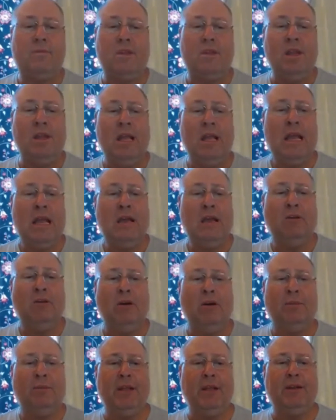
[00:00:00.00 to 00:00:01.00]
Well, I mean, if
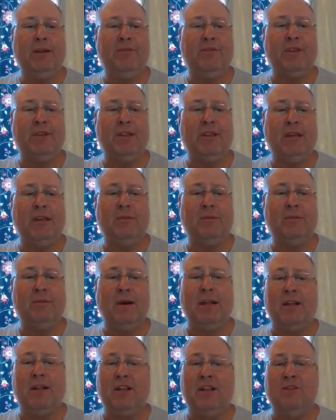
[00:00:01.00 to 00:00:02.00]
you think about it,
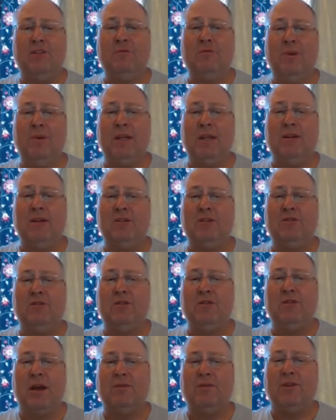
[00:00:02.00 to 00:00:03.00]
you've been traveling
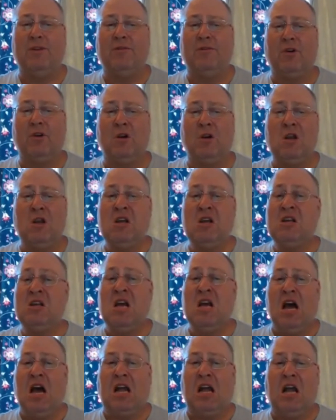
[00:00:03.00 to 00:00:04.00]
for a
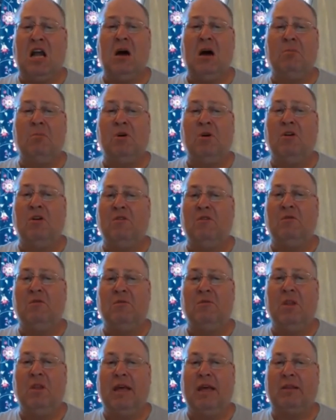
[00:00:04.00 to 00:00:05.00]
couple of like
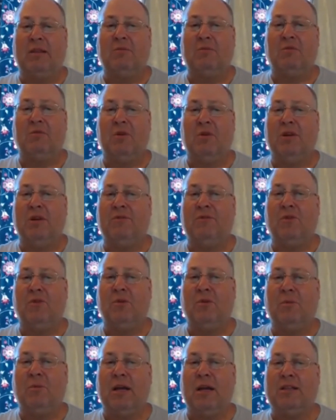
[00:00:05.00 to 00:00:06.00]
three, four
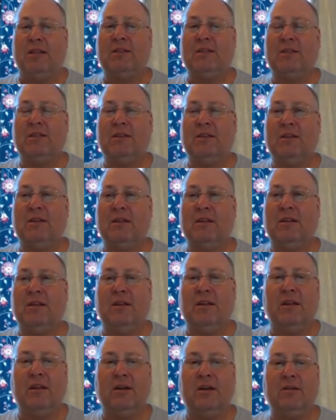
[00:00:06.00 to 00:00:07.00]
months. Yeah. Here.
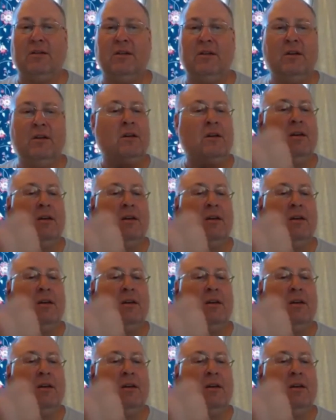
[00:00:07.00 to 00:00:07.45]
Well,